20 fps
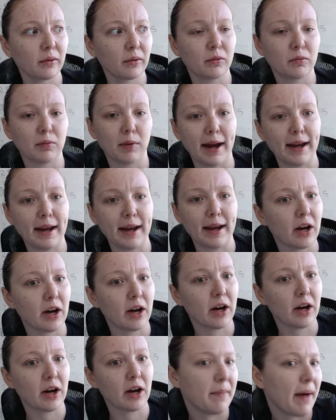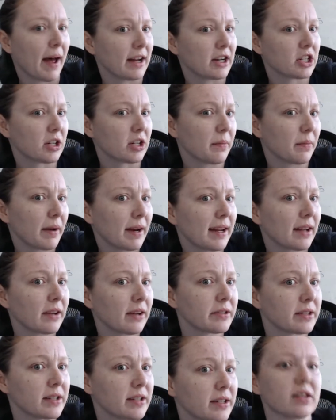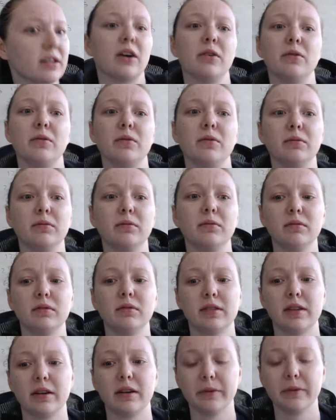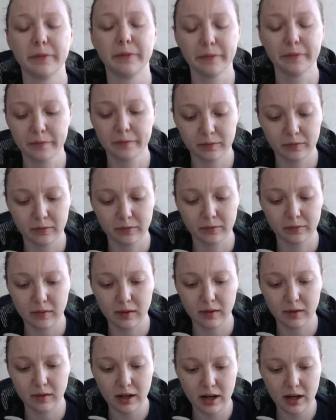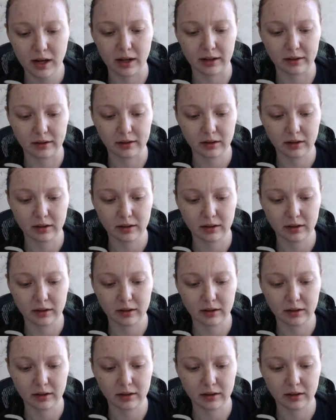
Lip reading: write code to match somebody else's code. So yeah,